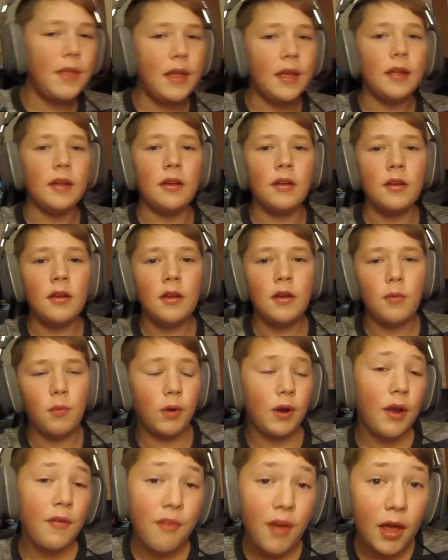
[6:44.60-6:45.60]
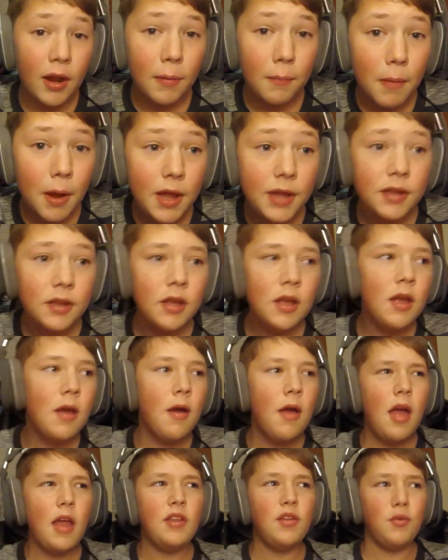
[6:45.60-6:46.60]
thing. Wouldn't have had a mic
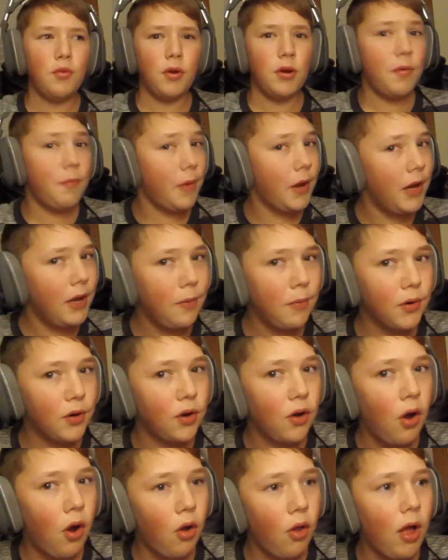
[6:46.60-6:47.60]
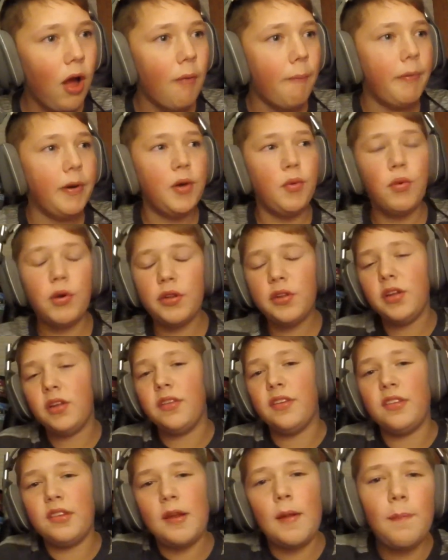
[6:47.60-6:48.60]
and you wouldn't have been able to call out, but it would have
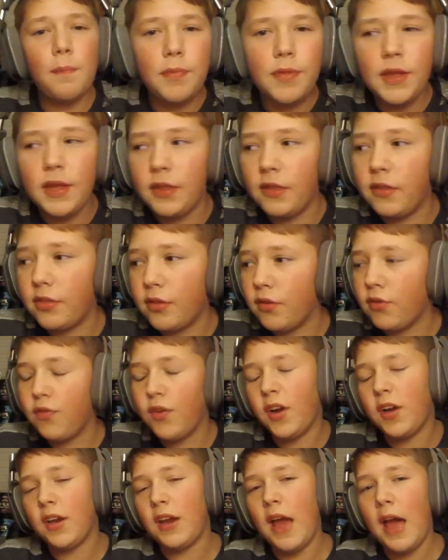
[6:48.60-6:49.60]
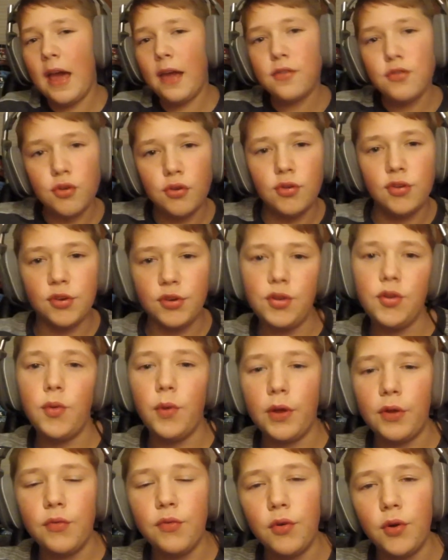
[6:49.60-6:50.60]
done the same thing that those fucking Astros are
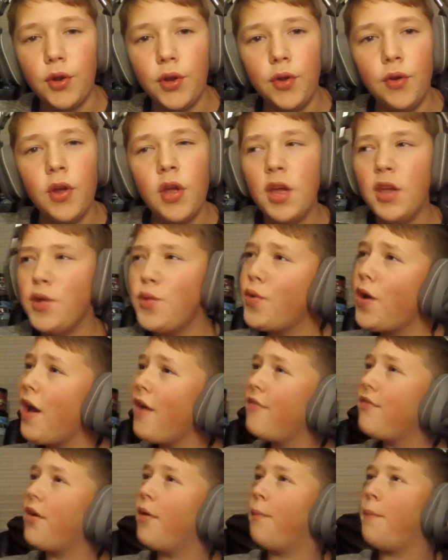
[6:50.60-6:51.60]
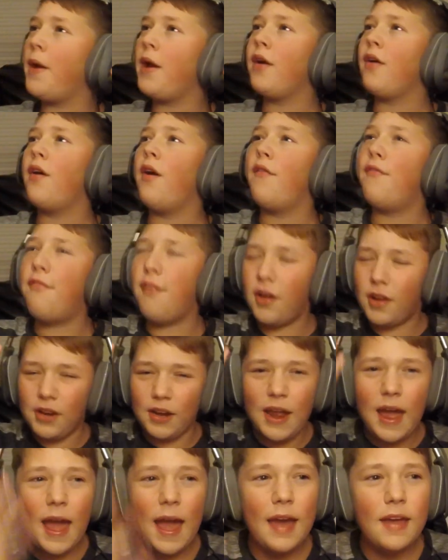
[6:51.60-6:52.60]
doing for you. You have a pair of
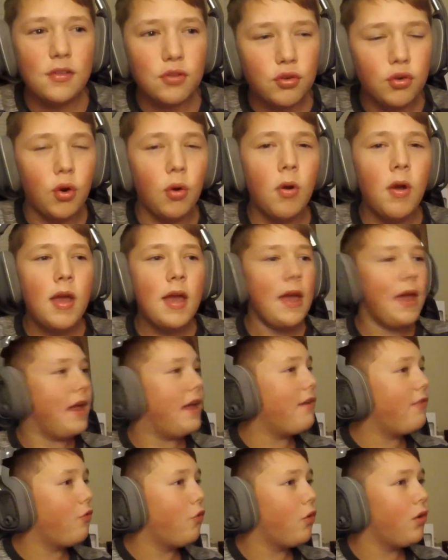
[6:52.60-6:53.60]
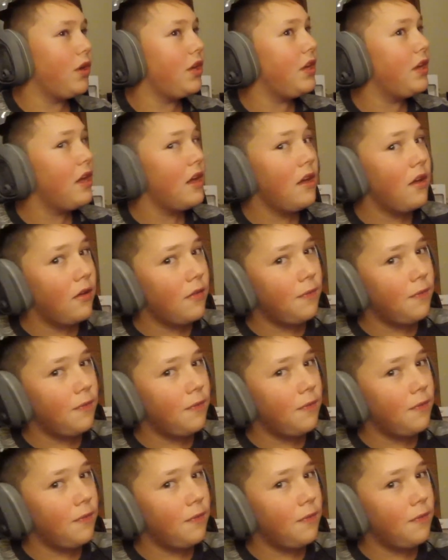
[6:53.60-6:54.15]
fucking Astro A40